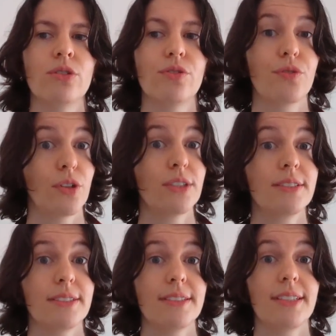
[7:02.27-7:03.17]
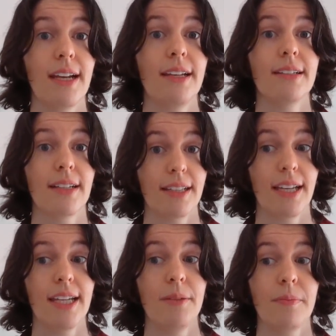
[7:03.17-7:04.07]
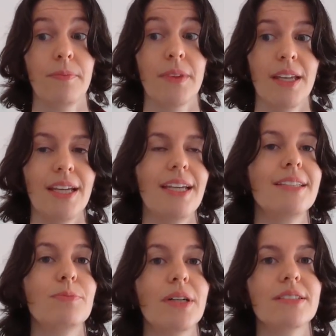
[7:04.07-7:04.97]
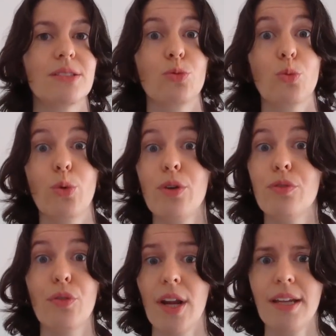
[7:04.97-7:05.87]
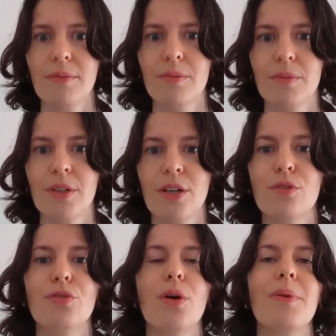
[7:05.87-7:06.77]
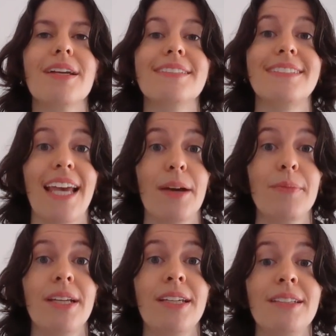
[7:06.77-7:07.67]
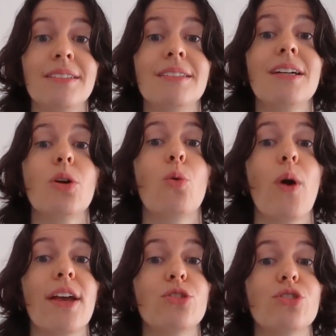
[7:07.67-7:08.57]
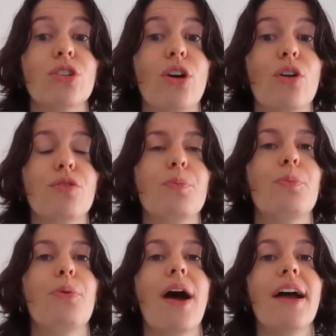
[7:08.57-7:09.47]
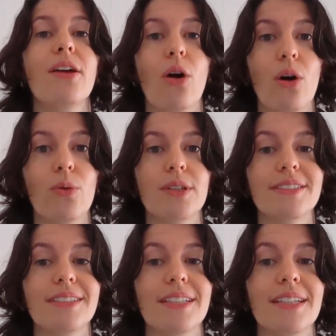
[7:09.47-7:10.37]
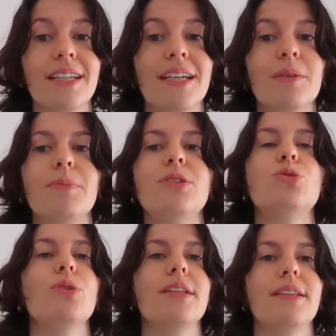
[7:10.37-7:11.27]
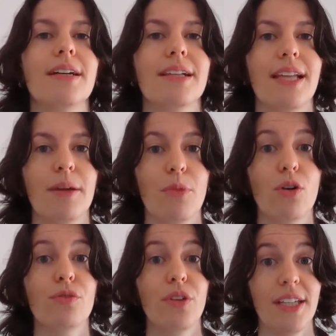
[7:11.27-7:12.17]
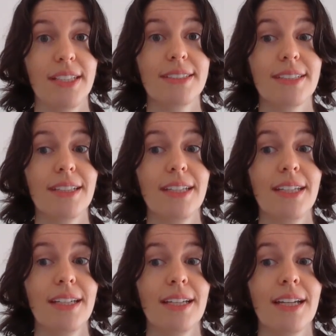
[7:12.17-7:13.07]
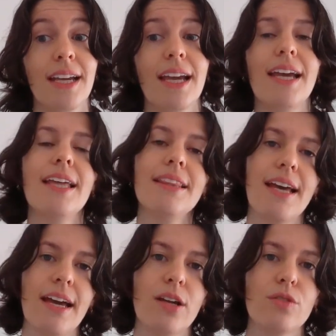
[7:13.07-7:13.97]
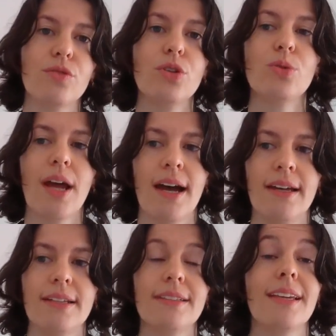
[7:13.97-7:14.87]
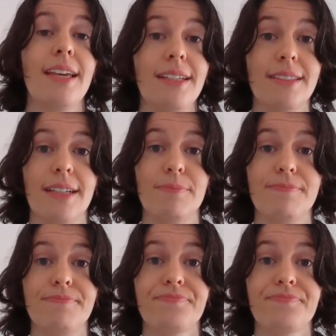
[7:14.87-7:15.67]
on the first Italian claim, it must refrain from examining the question of priority between the claim of Italy and that of the United Kingdom.